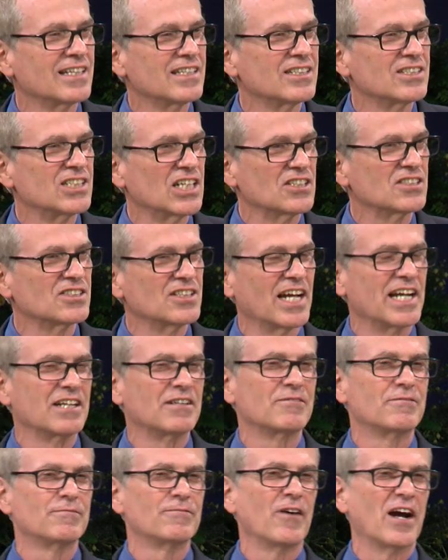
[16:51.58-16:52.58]
just
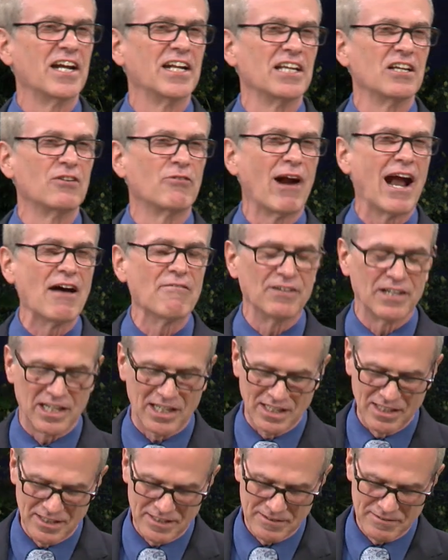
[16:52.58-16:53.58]
like fighting
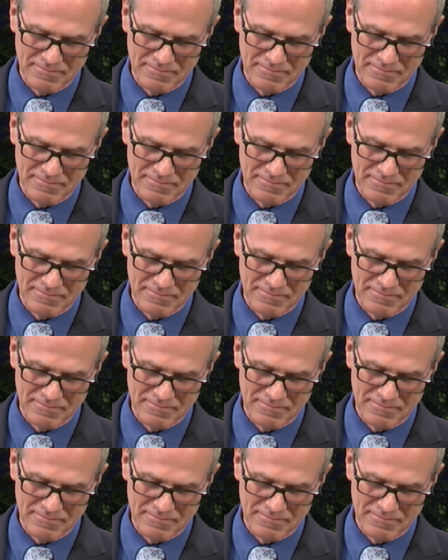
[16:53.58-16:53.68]
gravity.